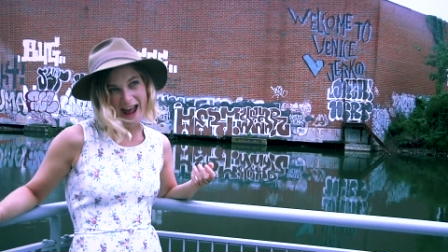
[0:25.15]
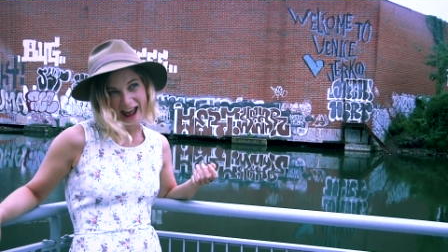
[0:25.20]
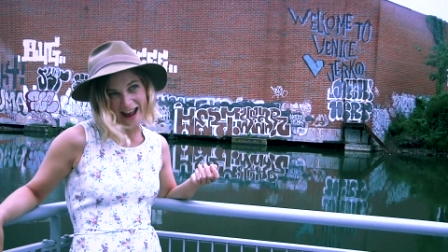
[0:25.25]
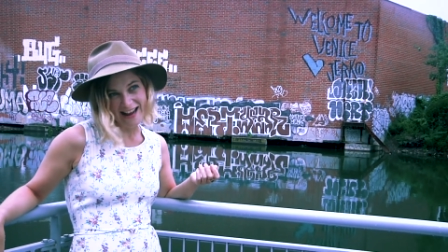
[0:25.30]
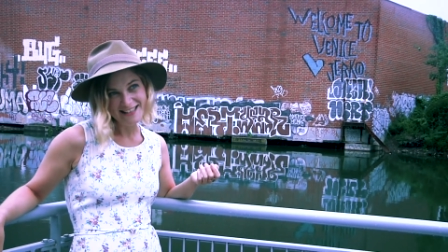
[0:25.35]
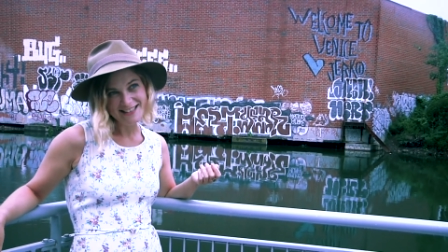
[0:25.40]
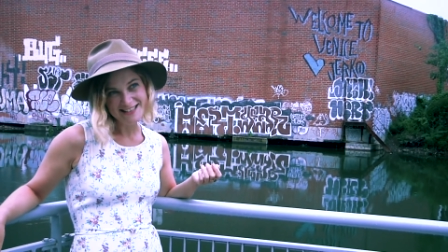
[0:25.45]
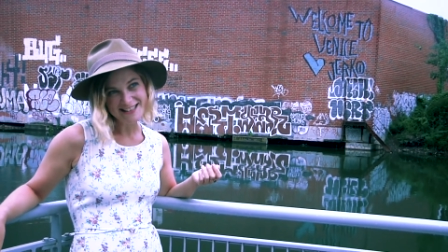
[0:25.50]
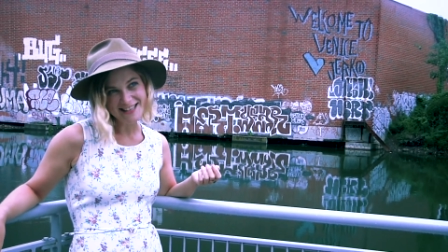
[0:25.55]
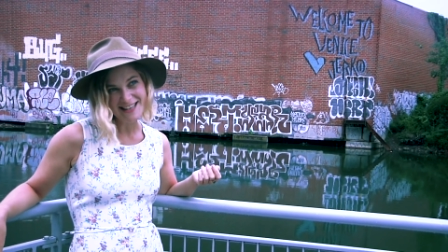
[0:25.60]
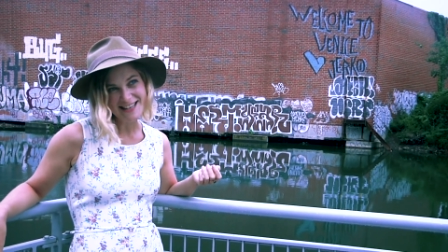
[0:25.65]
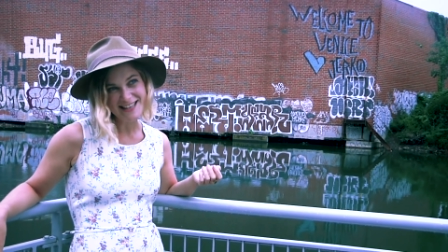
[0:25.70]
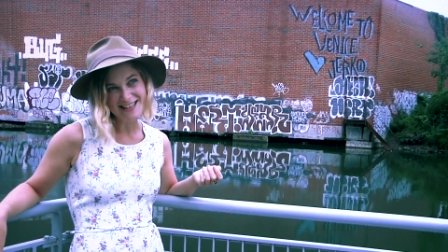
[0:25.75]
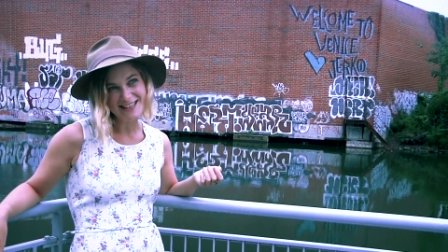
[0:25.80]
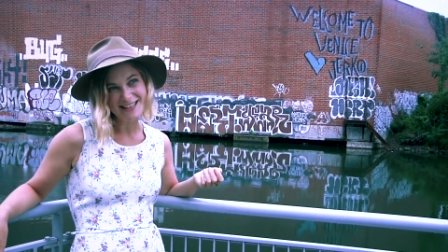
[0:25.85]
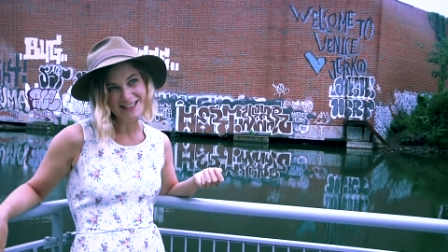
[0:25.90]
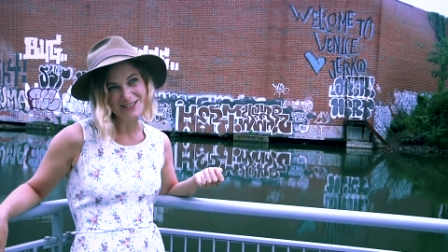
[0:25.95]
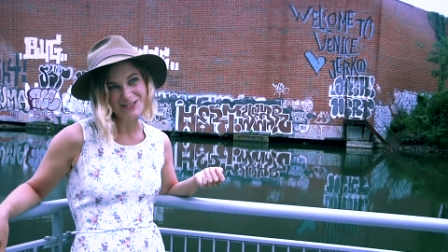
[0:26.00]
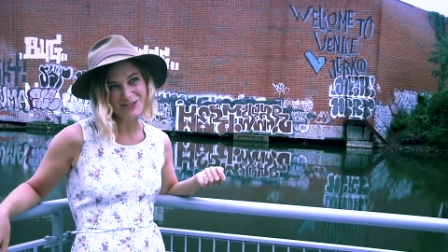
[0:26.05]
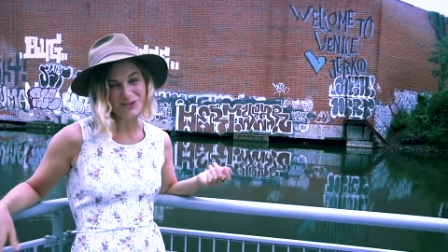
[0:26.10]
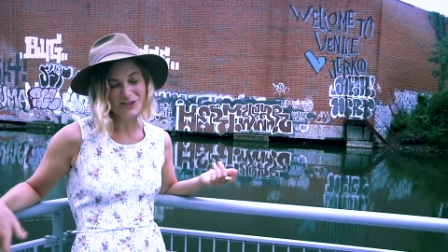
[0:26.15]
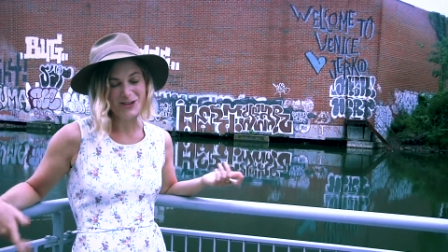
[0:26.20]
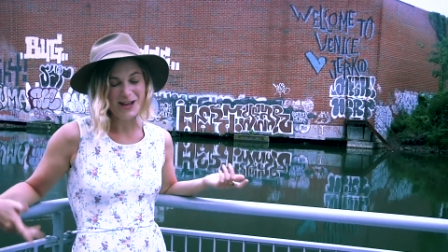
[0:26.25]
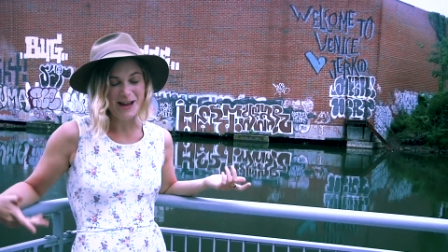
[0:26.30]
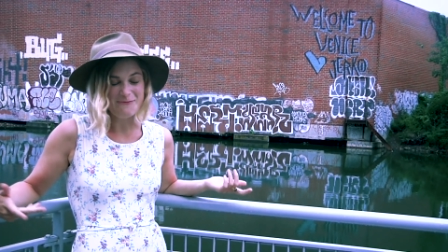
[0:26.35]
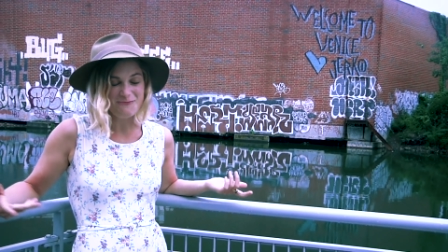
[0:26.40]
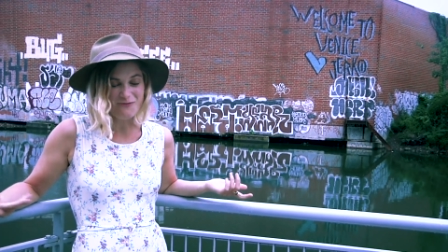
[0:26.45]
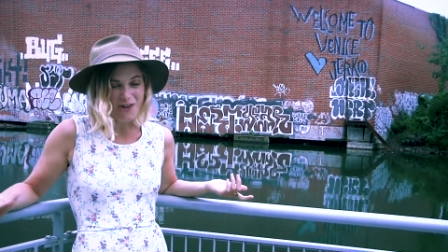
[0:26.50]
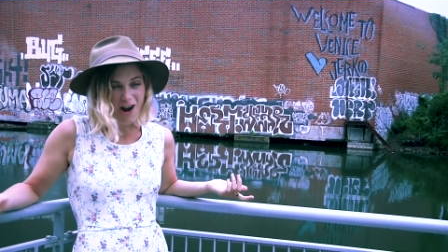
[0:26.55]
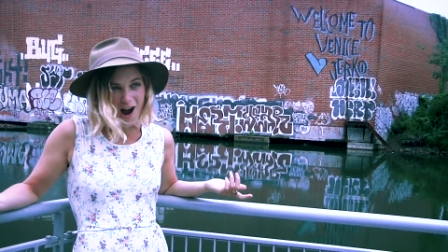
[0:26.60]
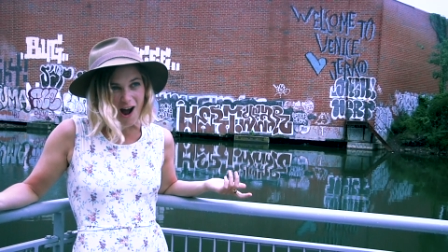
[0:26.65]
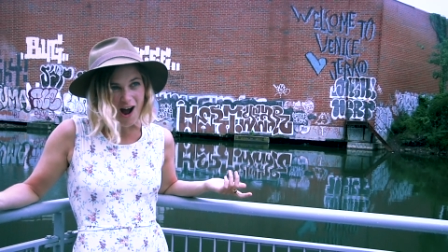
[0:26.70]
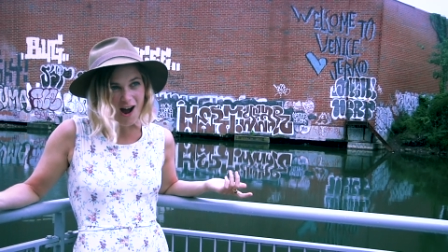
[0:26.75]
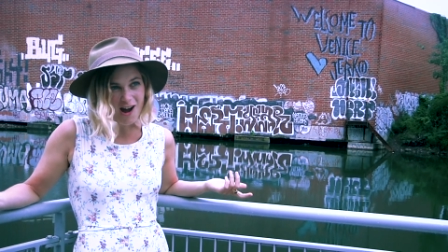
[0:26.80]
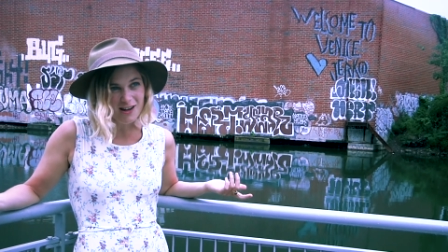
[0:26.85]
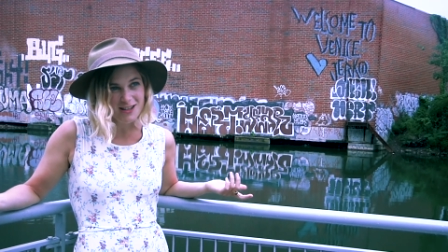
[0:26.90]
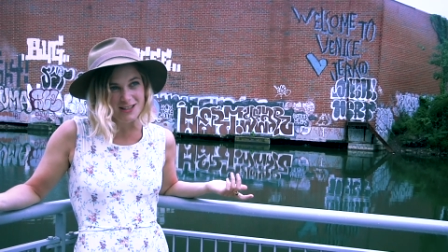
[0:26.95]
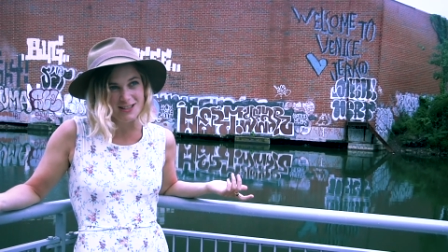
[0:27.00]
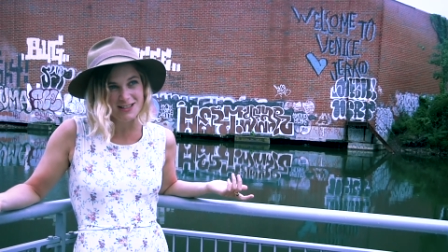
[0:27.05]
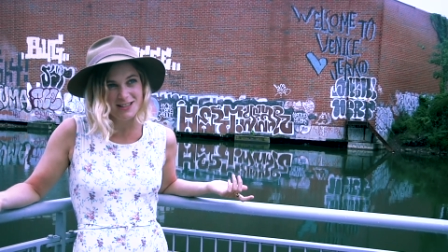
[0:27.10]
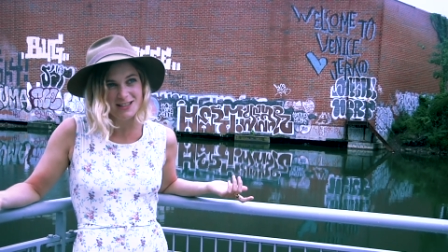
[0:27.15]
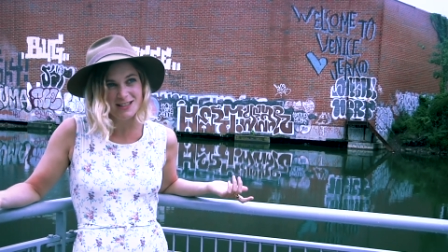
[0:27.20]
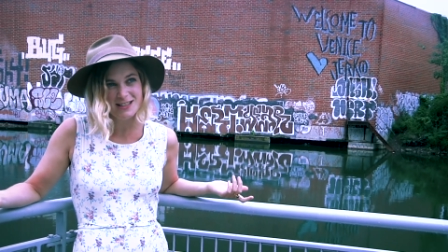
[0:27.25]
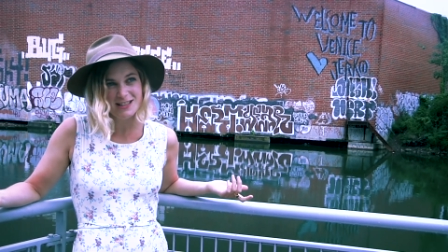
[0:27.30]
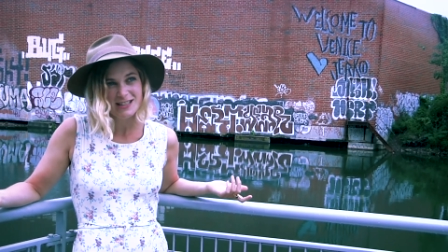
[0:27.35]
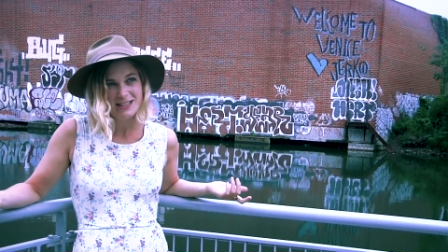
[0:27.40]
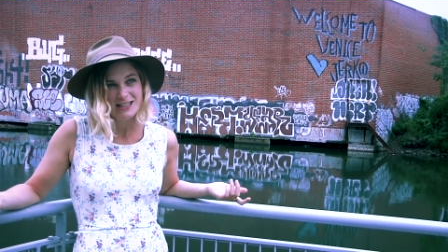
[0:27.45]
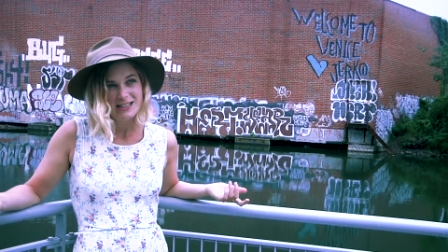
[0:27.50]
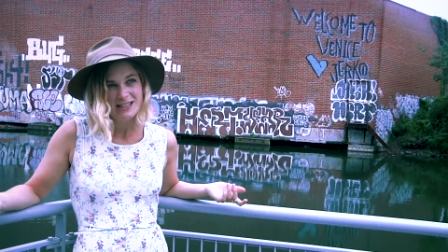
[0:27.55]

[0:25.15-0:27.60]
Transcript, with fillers: axes or climb rocks.